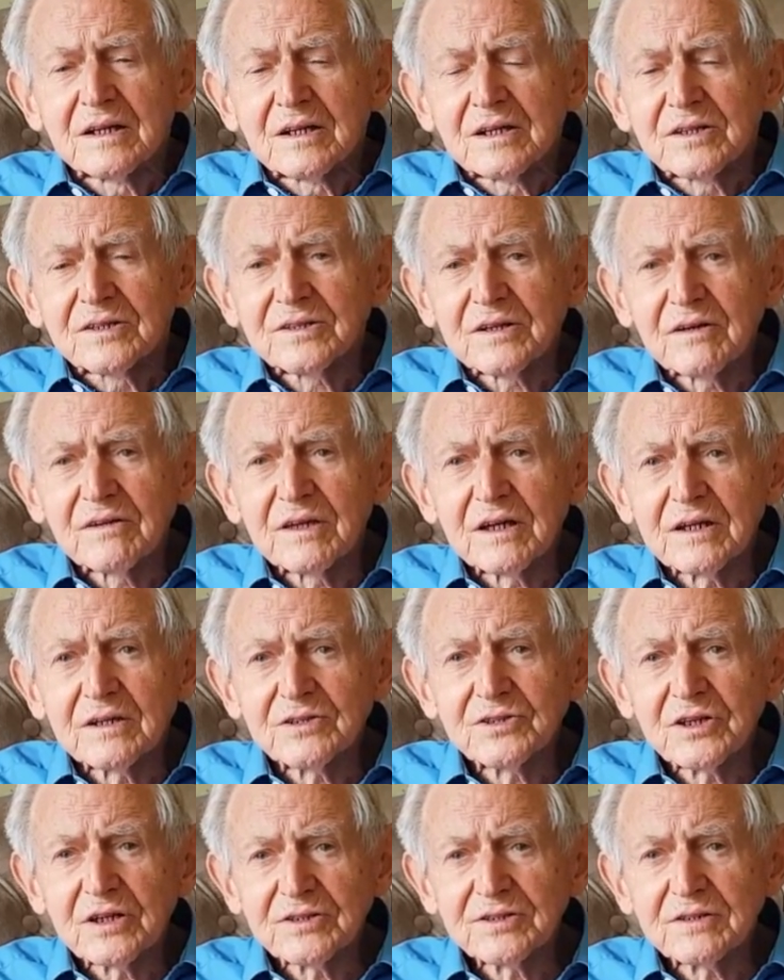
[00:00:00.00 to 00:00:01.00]
So they had
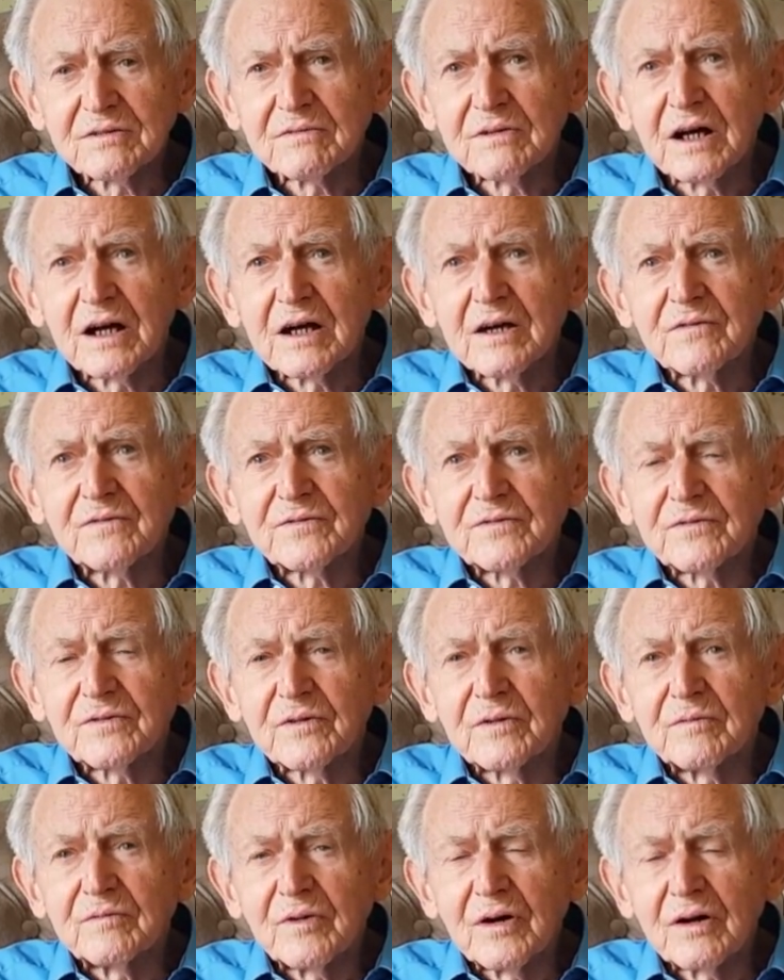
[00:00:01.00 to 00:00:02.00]
just arrived
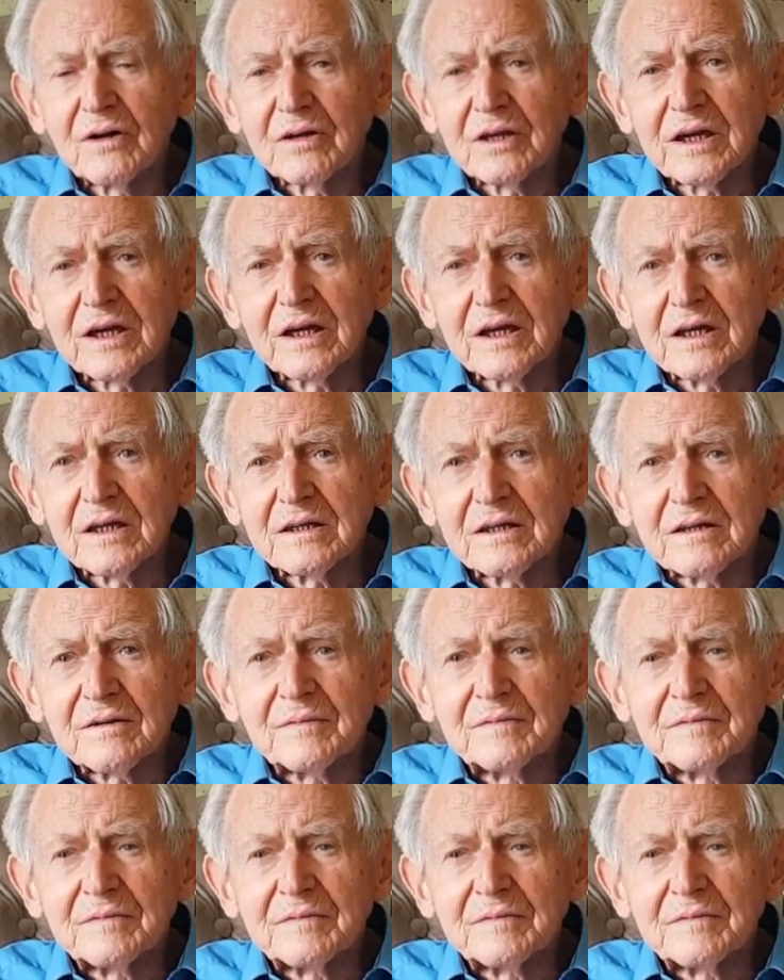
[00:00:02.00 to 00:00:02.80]
from Holyhead,